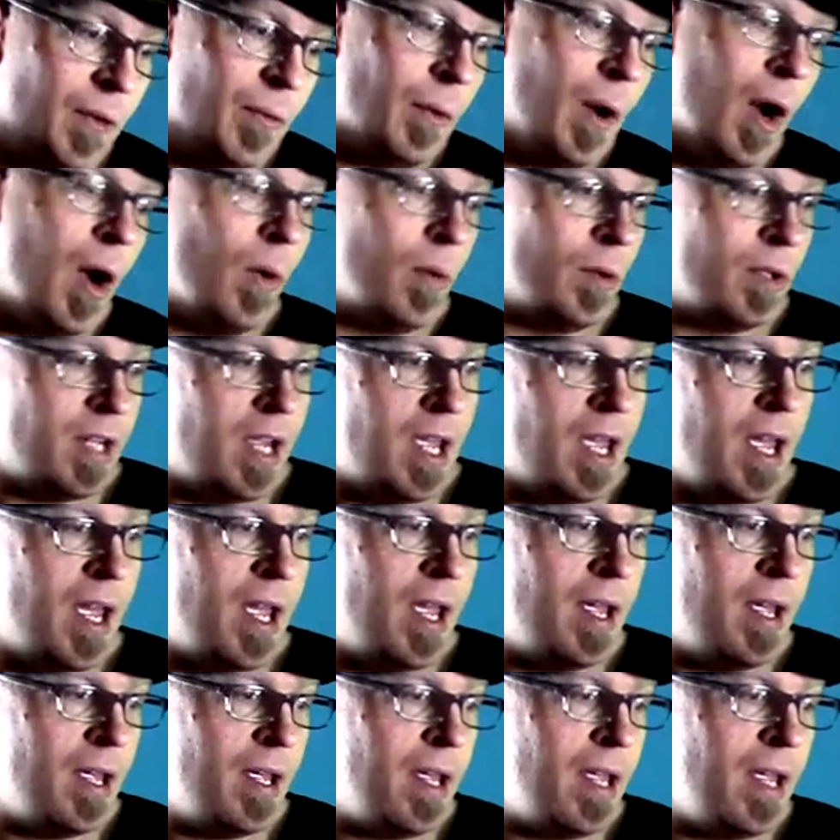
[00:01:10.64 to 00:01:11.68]
wrote,
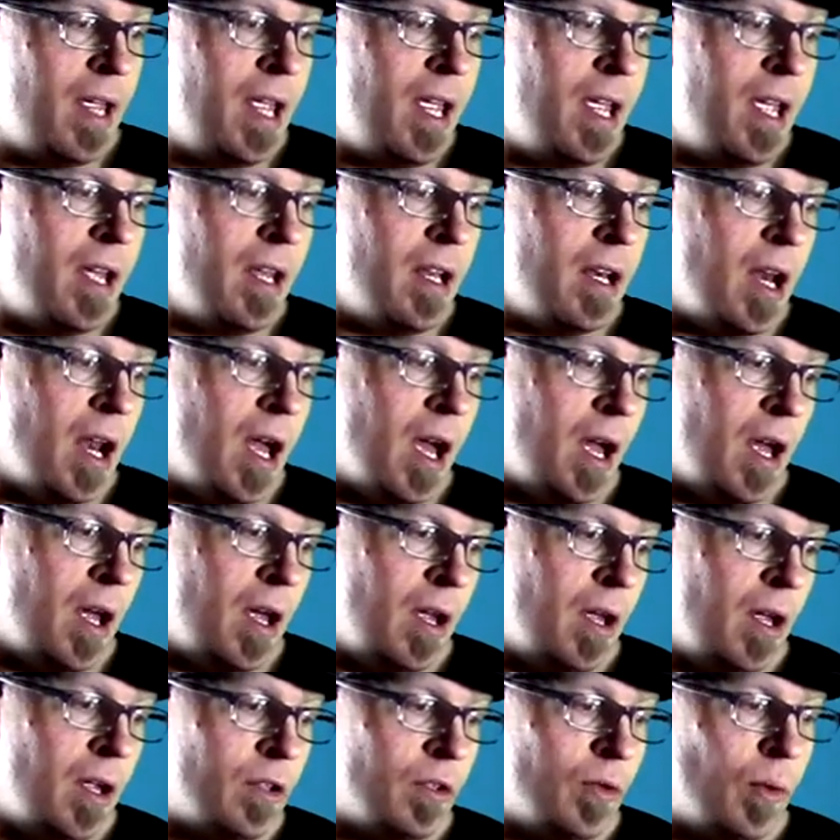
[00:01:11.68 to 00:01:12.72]
In
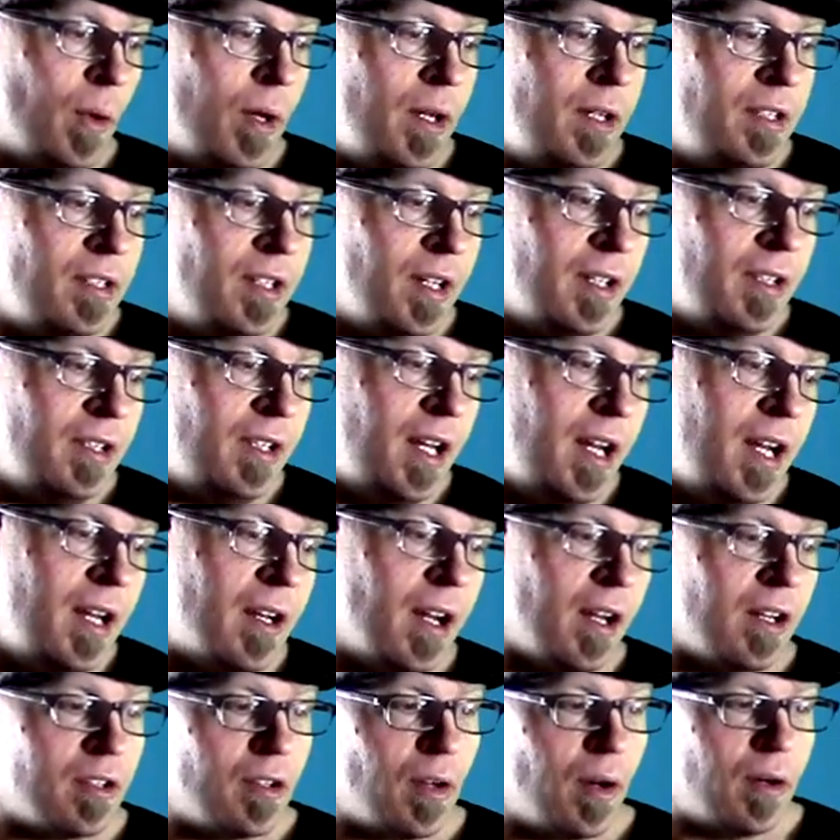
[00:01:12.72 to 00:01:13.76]
2016,
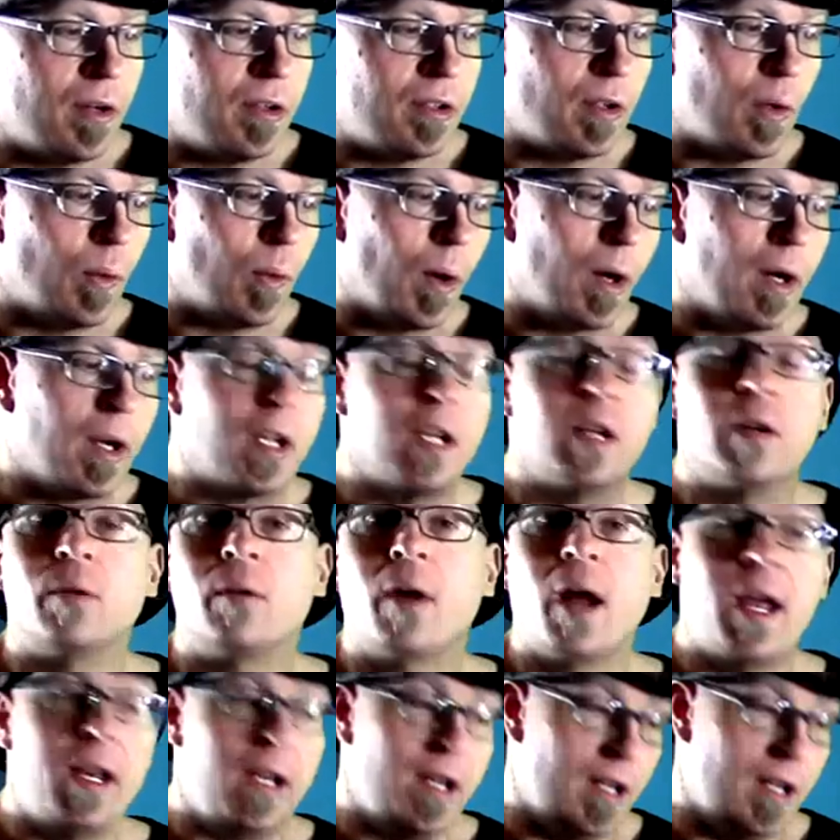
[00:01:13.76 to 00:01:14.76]
I started to work and write